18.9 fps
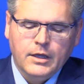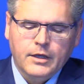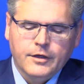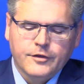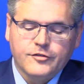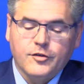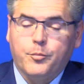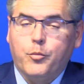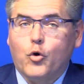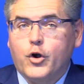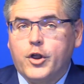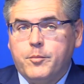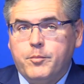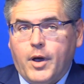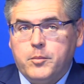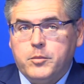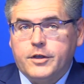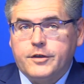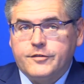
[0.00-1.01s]
Supporting
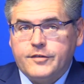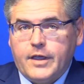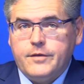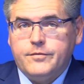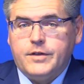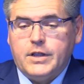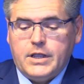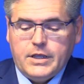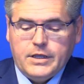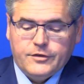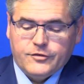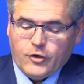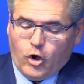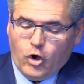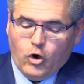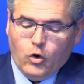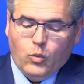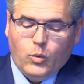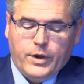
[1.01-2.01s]
public safety is
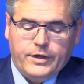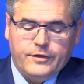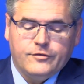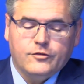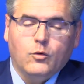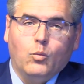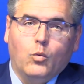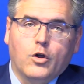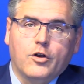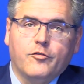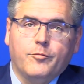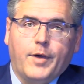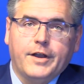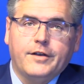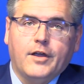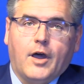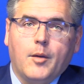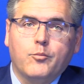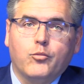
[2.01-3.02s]
always one of my
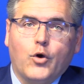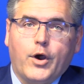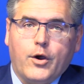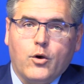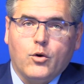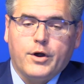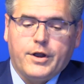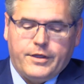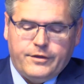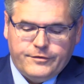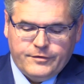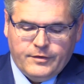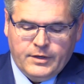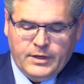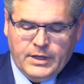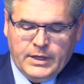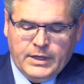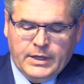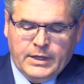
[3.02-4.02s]
top priorities,
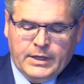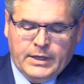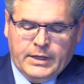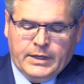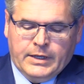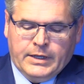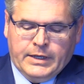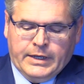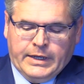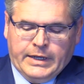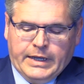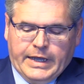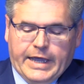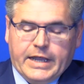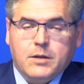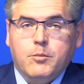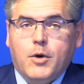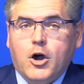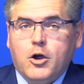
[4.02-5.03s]

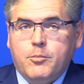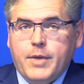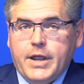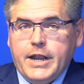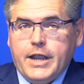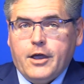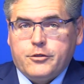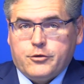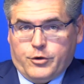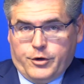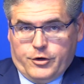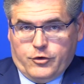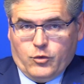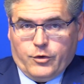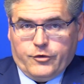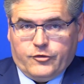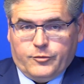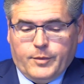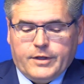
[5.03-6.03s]
and among many other
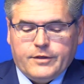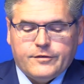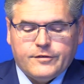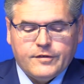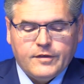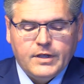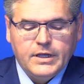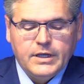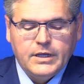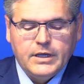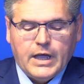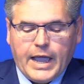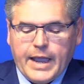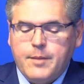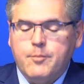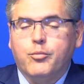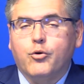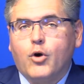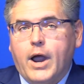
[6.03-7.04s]
endorsements, I
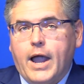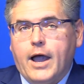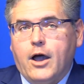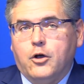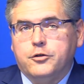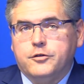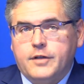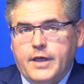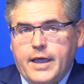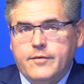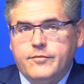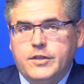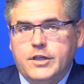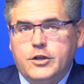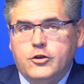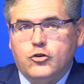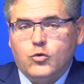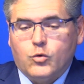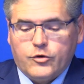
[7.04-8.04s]
am proud to have the
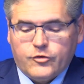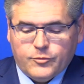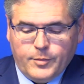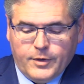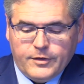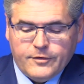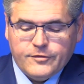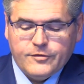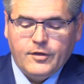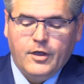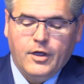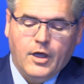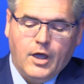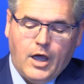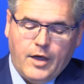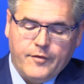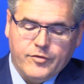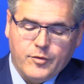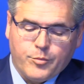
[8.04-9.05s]
endorsements
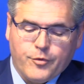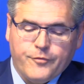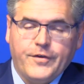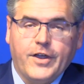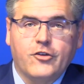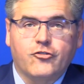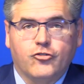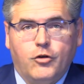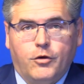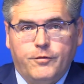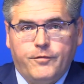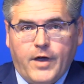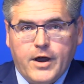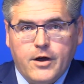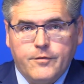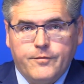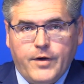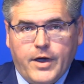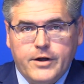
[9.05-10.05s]
of the Professional
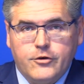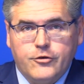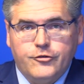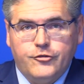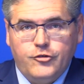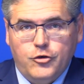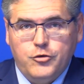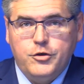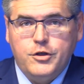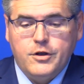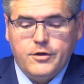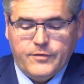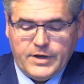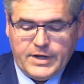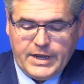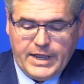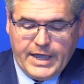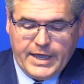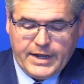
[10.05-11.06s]
Firefighters Union of
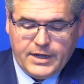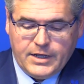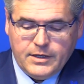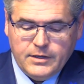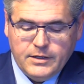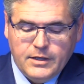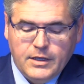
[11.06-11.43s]
Indiana,